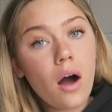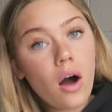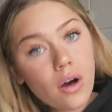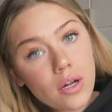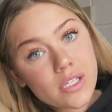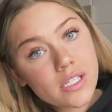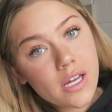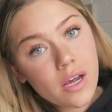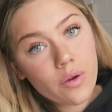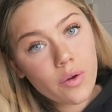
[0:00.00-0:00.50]

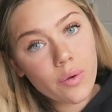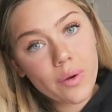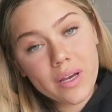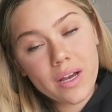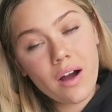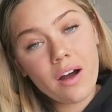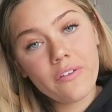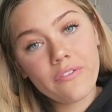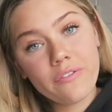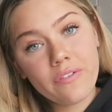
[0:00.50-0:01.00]
Also,
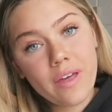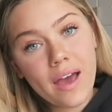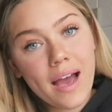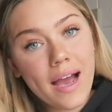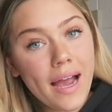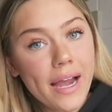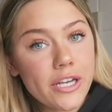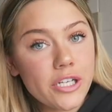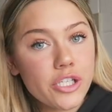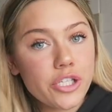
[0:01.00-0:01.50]
going off of
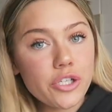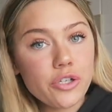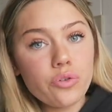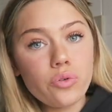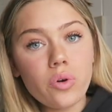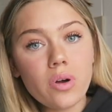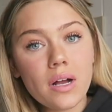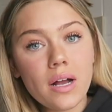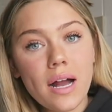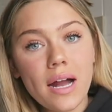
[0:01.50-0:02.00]
that, I
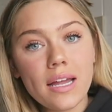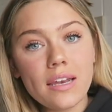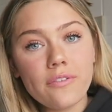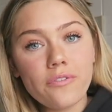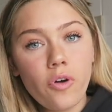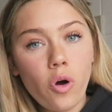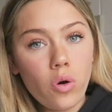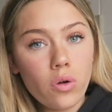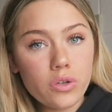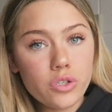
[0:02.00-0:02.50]
do kind
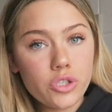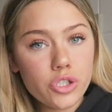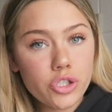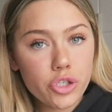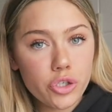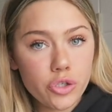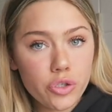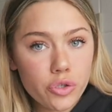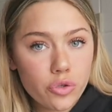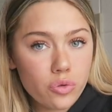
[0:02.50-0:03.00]
of hold
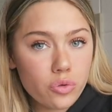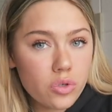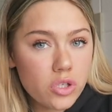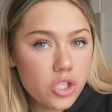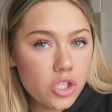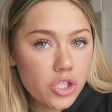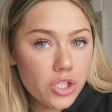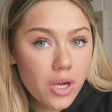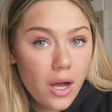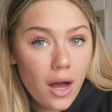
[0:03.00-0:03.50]
two
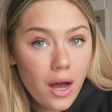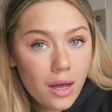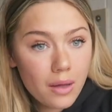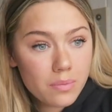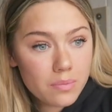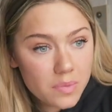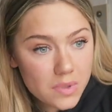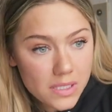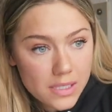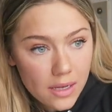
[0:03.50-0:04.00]

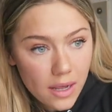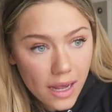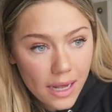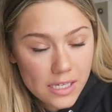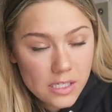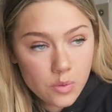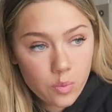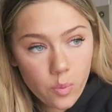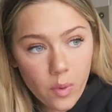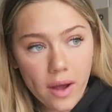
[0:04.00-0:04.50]
jobs
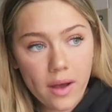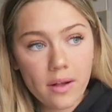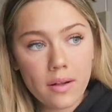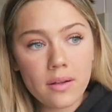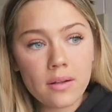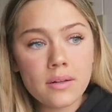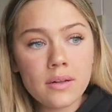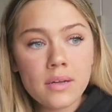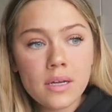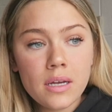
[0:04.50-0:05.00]
as
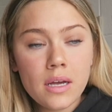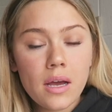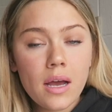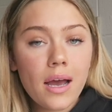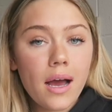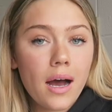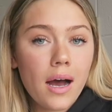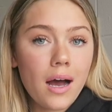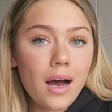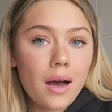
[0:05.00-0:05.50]
well
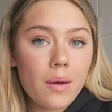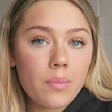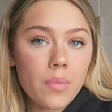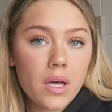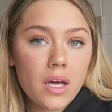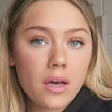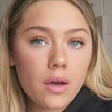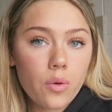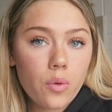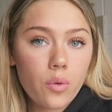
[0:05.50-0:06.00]

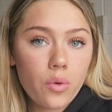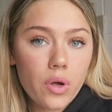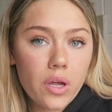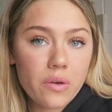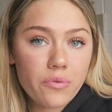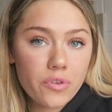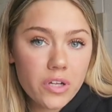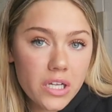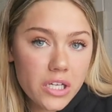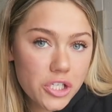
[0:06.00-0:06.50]

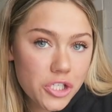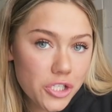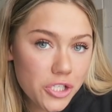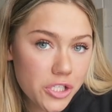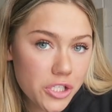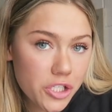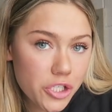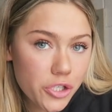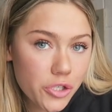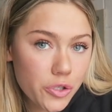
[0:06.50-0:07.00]
in
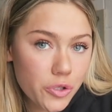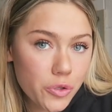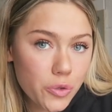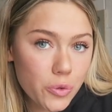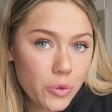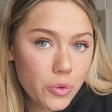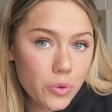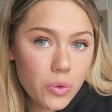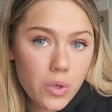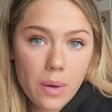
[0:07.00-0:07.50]
relation
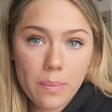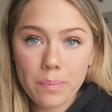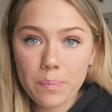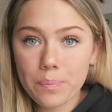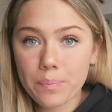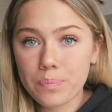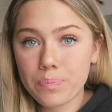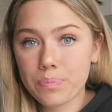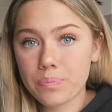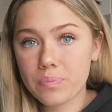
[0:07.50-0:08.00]
to
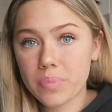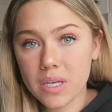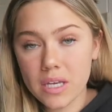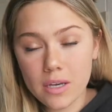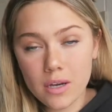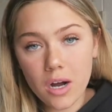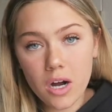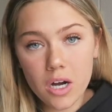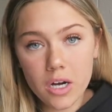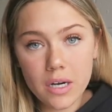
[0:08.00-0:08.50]

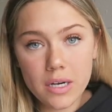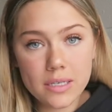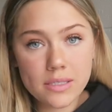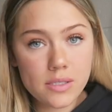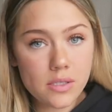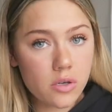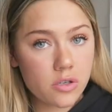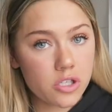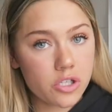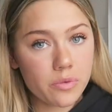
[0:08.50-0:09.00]
PR
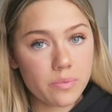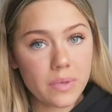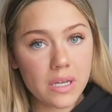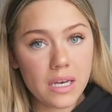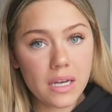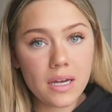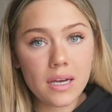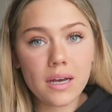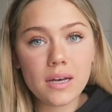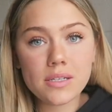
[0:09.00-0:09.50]
and social
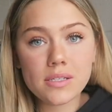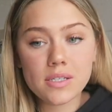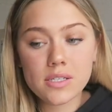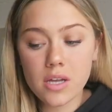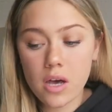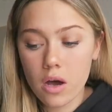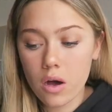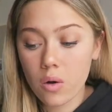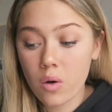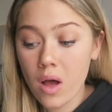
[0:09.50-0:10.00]
media.
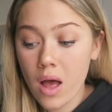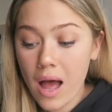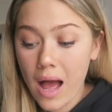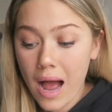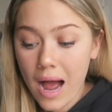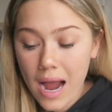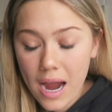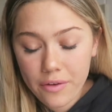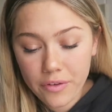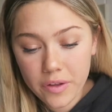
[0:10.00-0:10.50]
So
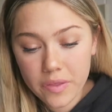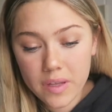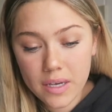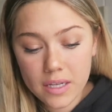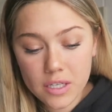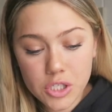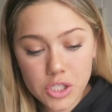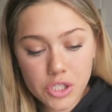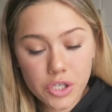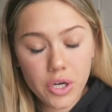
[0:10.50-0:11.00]
I run the
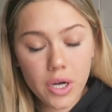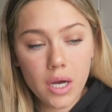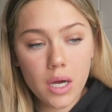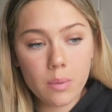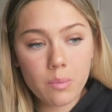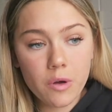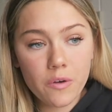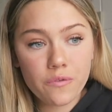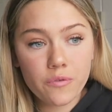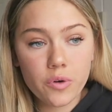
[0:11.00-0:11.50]

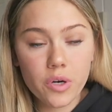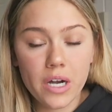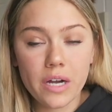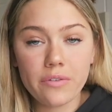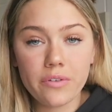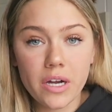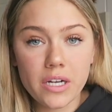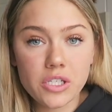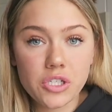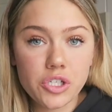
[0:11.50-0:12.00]
Instagram for
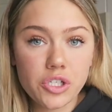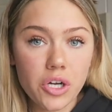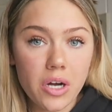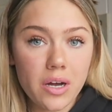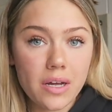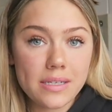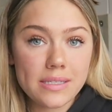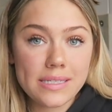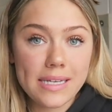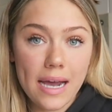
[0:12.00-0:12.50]
a
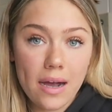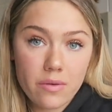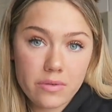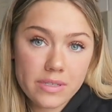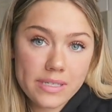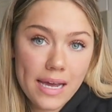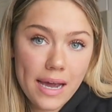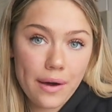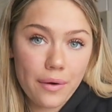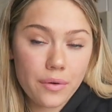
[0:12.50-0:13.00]
restaurant
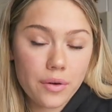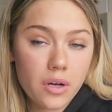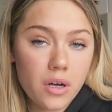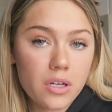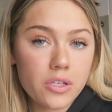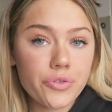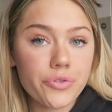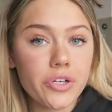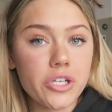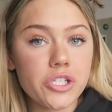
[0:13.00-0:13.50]
downtown
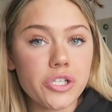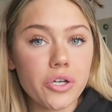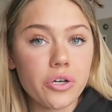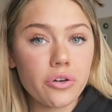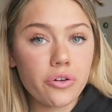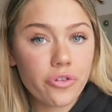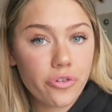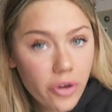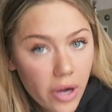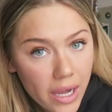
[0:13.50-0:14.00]
called
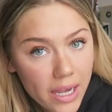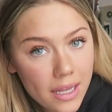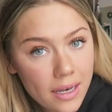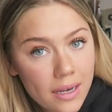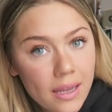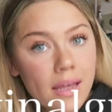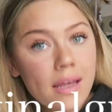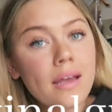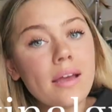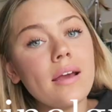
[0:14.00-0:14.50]
Original
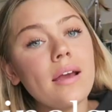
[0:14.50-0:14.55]
Grain,